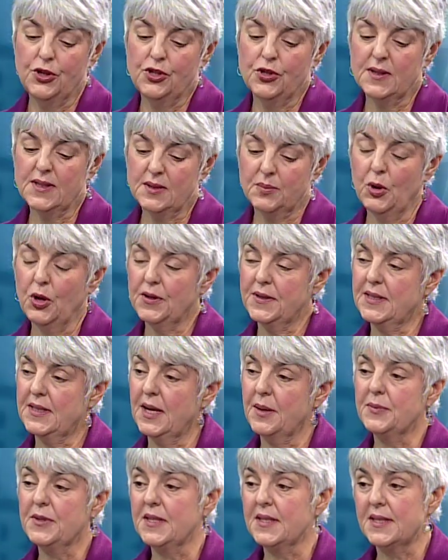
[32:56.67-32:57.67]
took small
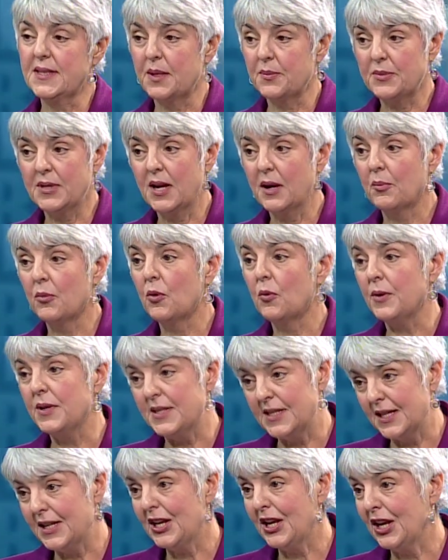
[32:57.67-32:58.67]
steps in September. We
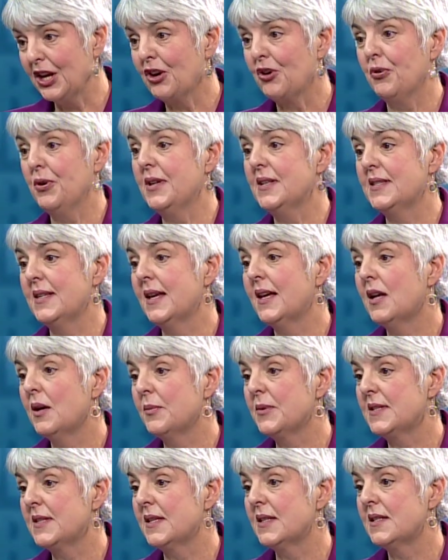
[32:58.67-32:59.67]
did increase income
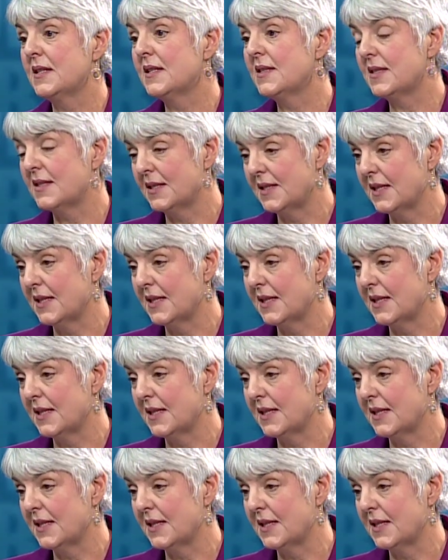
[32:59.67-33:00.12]
assistance and